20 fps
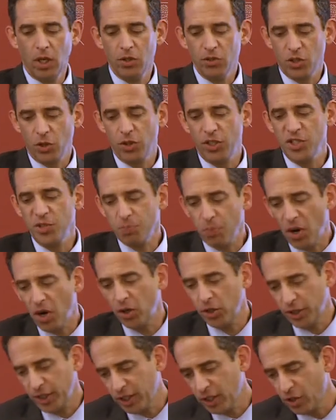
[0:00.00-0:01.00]
So this
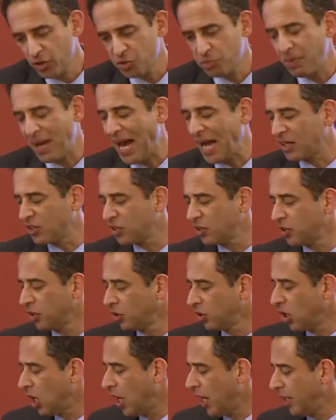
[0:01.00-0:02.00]
partly goes back to
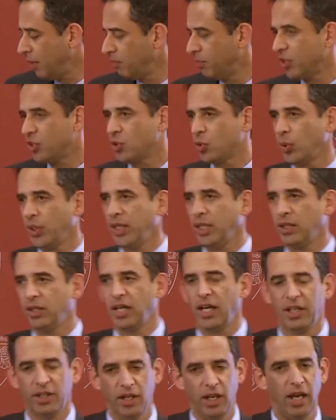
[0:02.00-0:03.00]
the line between,
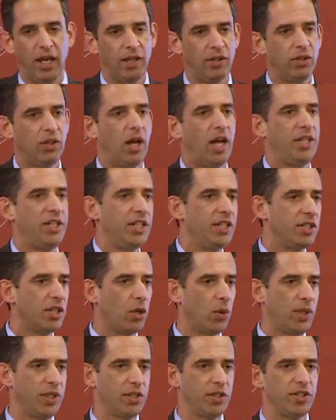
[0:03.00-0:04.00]
and, and I didn't
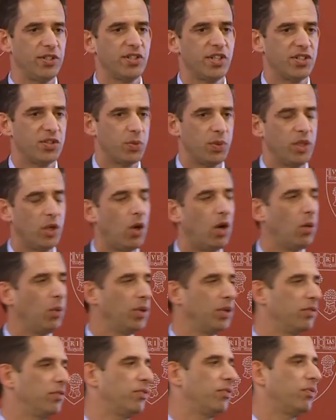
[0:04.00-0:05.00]
go into this because we all
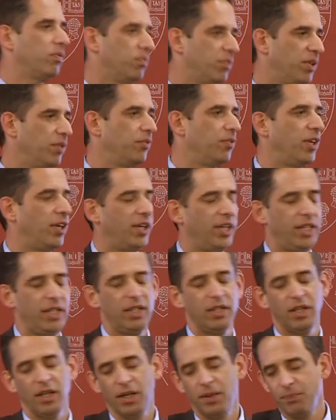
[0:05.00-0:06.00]
would have been
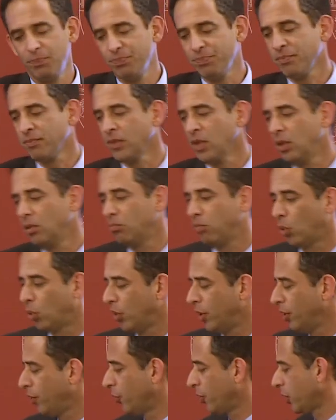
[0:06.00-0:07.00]
very um,
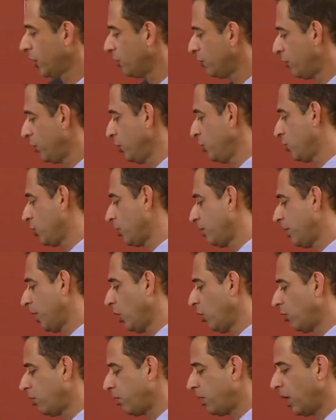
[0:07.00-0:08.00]
bored or confused or
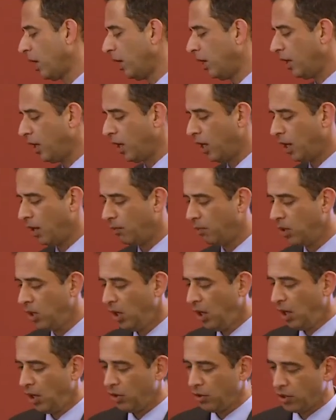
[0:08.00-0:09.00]
both, but um,
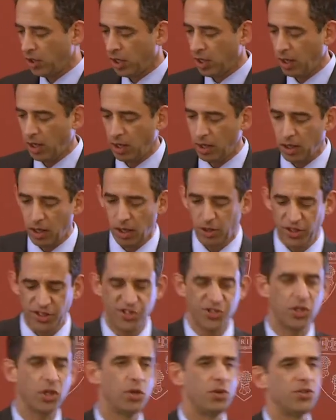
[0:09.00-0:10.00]
the, uh,
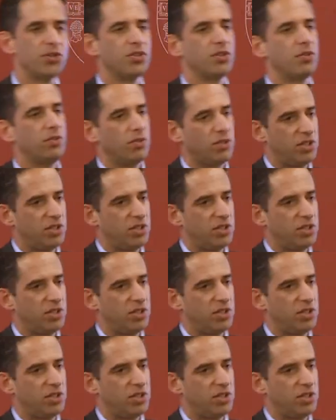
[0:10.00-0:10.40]
this goes